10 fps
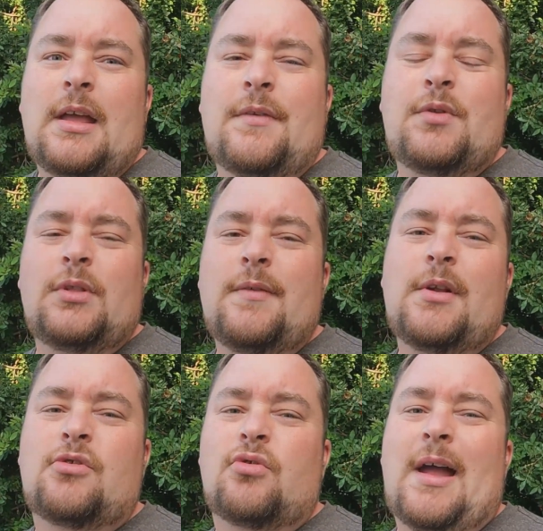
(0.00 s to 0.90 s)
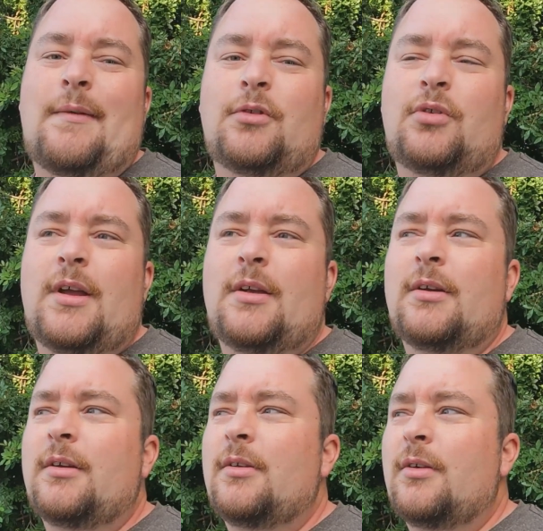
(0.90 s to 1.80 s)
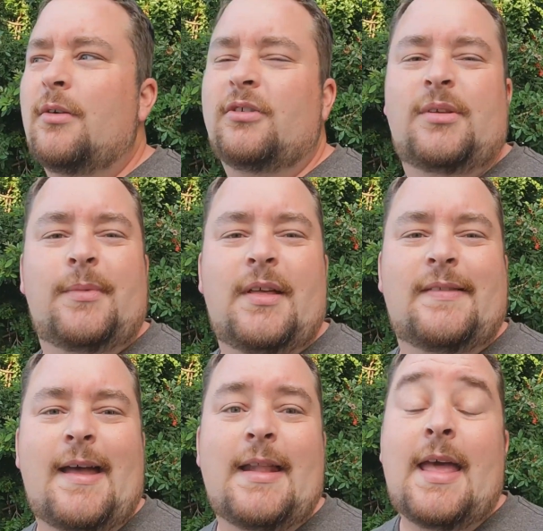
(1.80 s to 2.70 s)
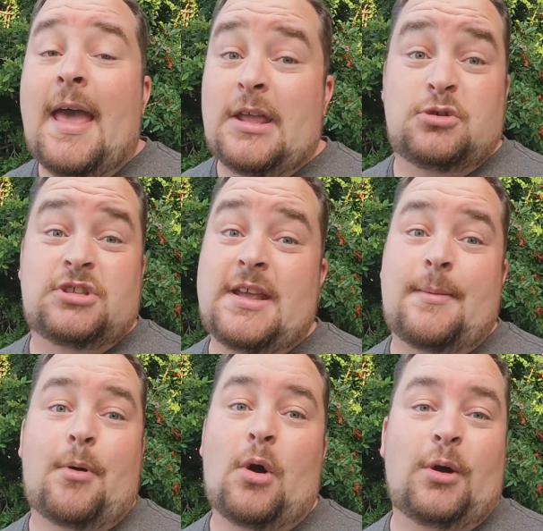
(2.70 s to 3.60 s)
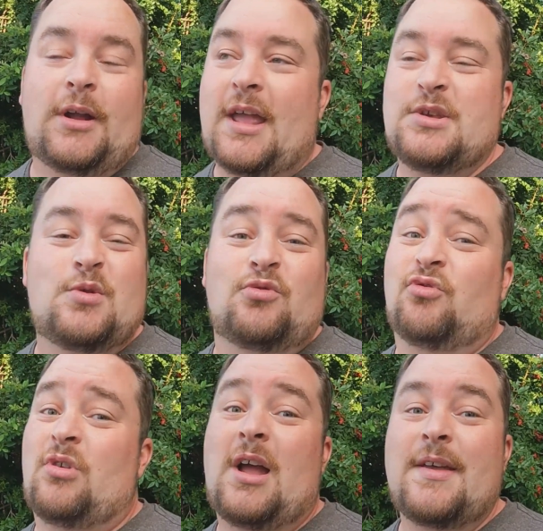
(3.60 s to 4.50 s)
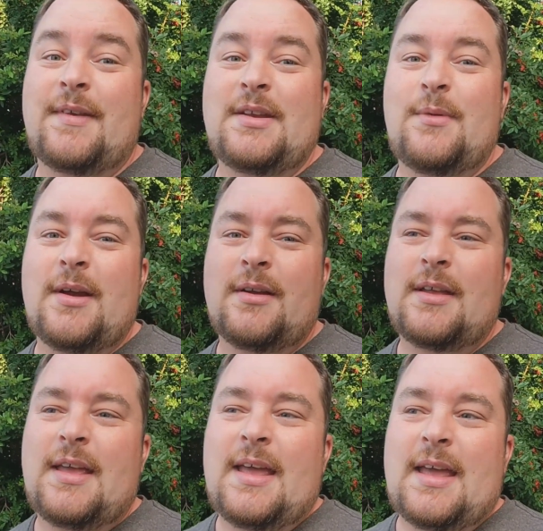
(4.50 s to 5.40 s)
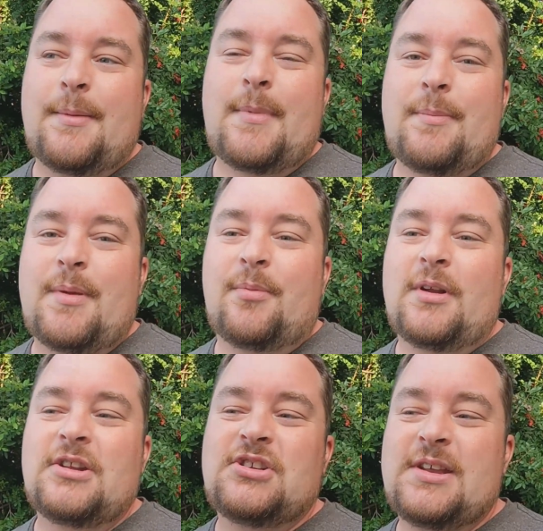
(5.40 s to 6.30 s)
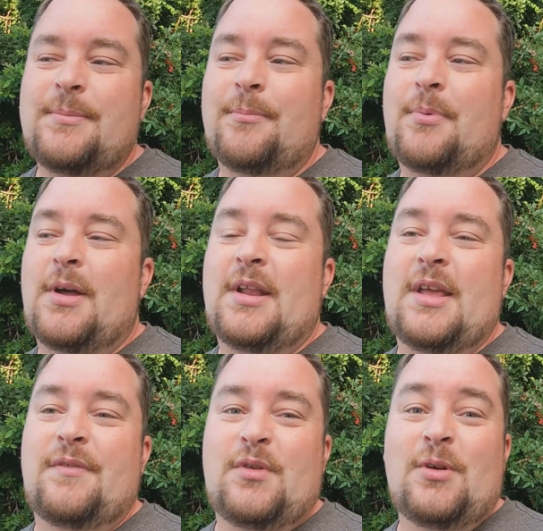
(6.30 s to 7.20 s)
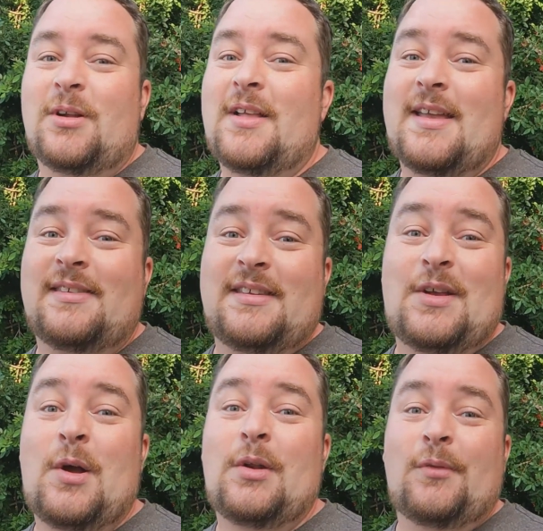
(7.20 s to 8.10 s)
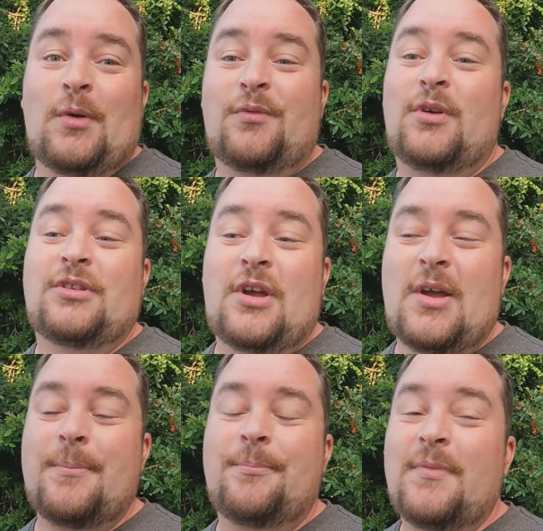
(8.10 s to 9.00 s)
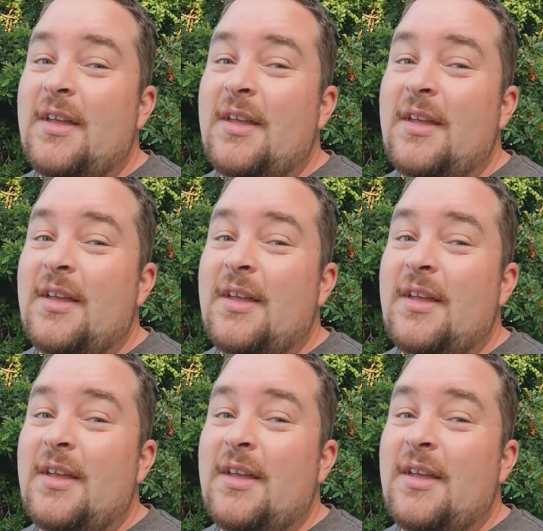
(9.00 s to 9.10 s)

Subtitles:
in a travel trailer or something like that and you stay in a park and you don't drive anywhere, it might be pretty cheap. But if you're in a Class C on the road full time,